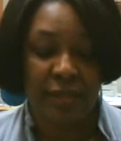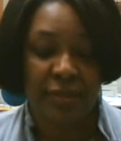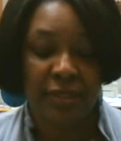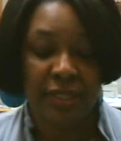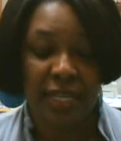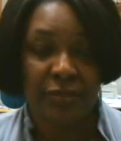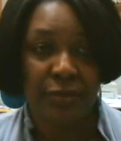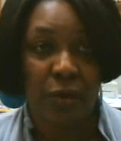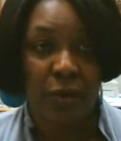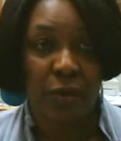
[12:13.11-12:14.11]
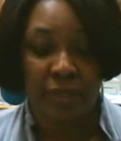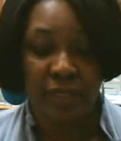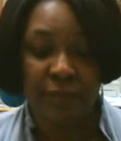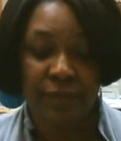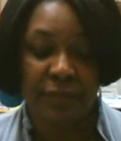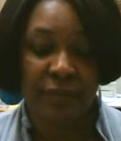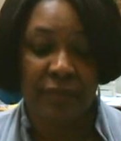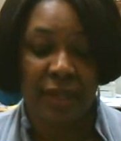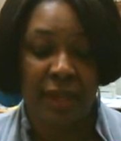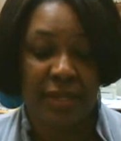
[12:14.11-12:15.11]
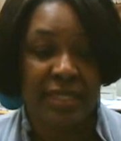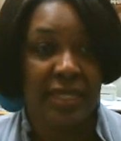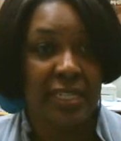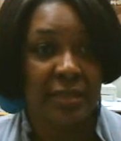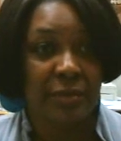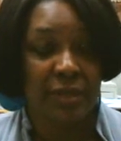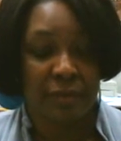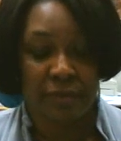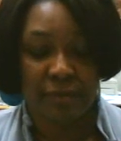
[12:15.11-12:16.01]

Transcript: to the classroom orally. Assessment.